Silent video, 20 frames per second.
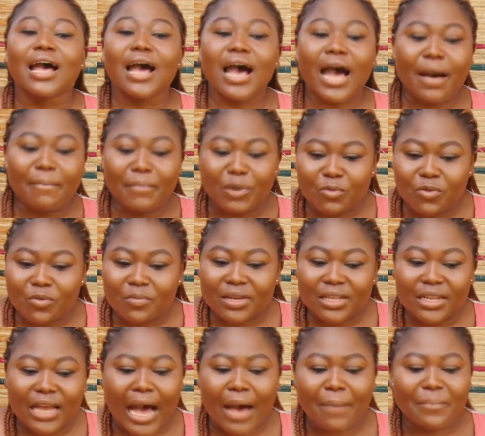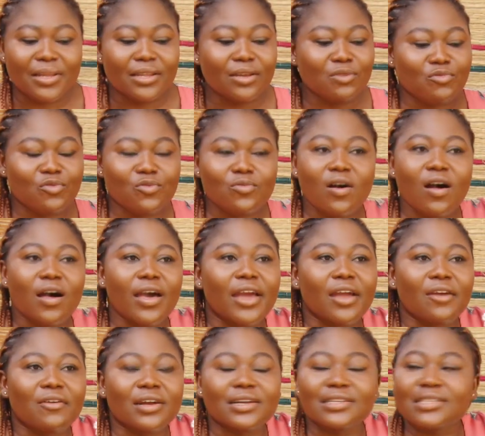I'm a woman, I'm in a rural
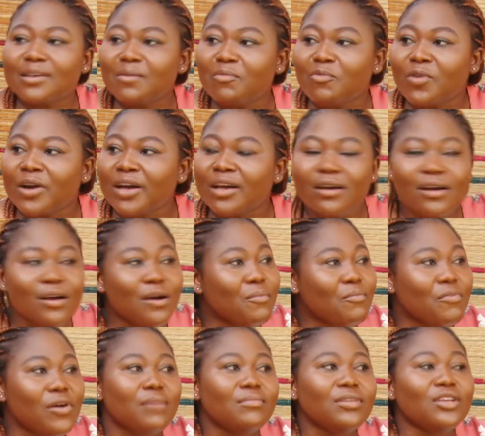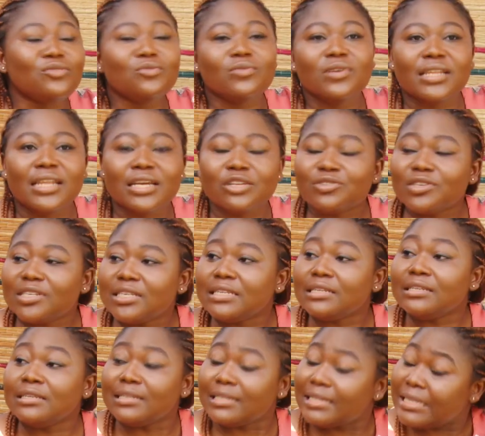area somewhere, probably no
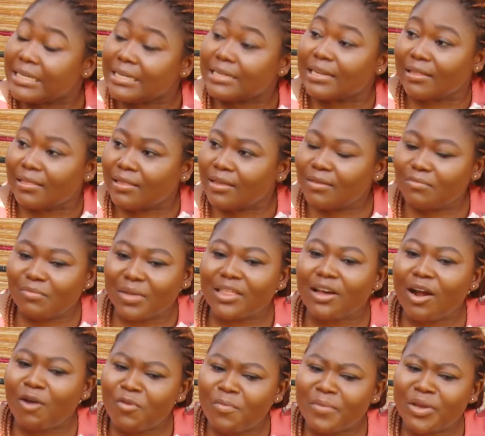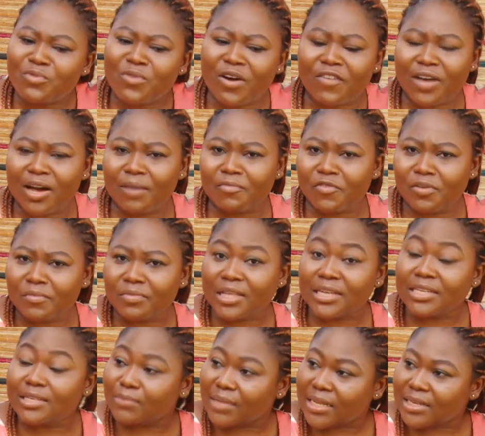electricity, nothing, but there are women who have come from
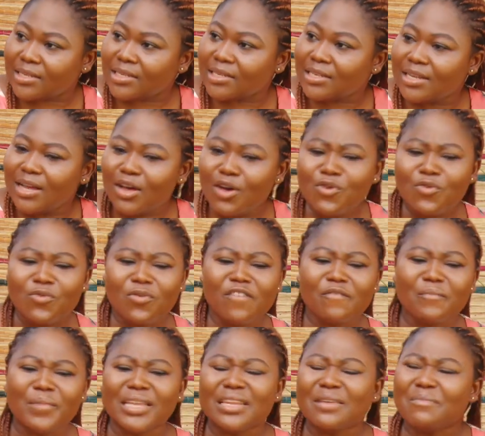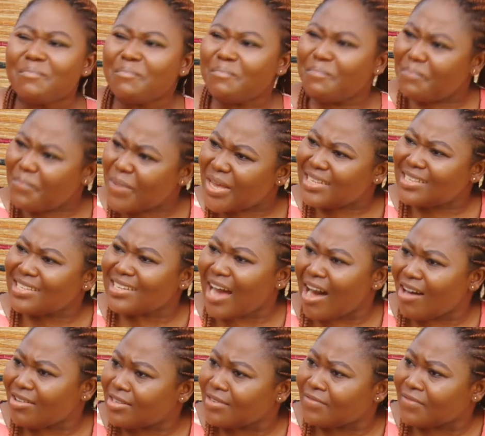these places who have made the best
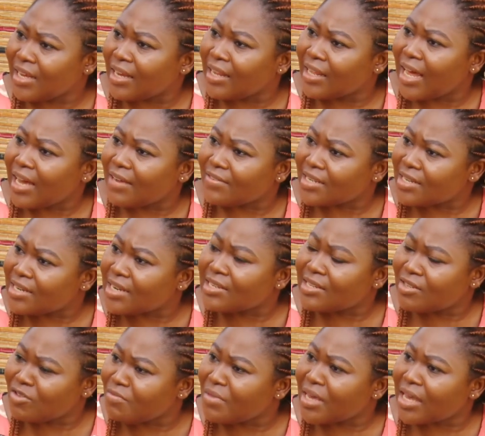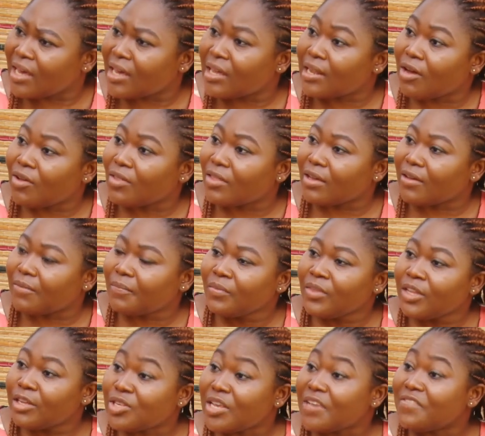out of their lives and are still making it out there.
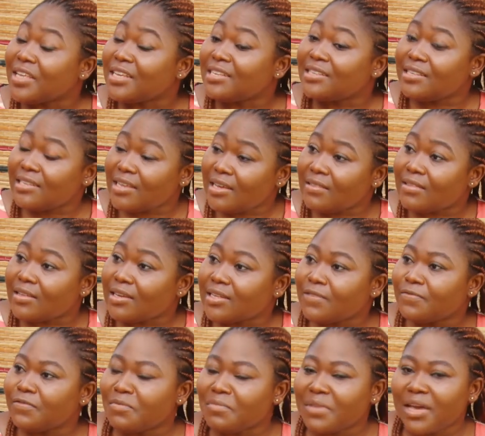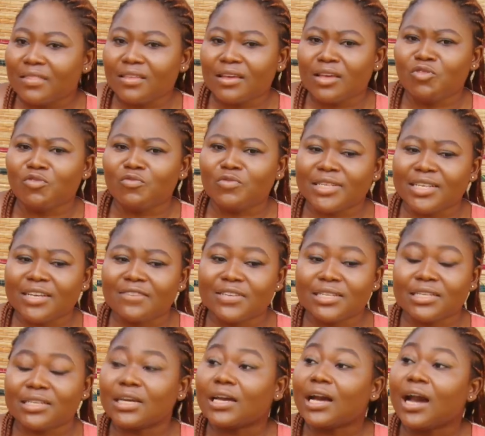So if they see this, for me, I think it will serve
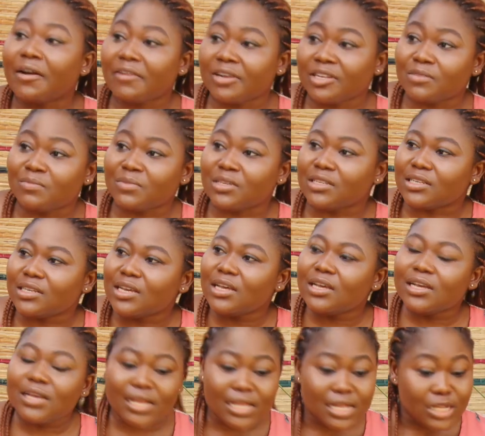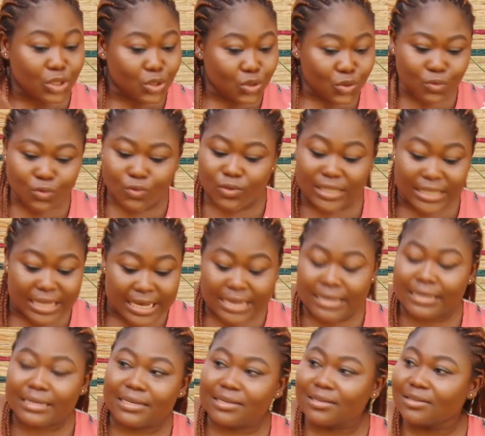as an encouragement to
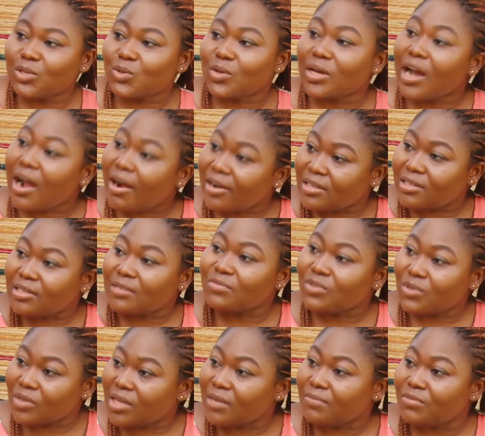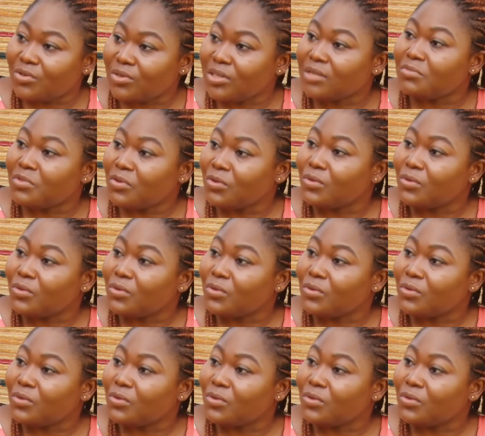daily, to encourage them to keep doing more.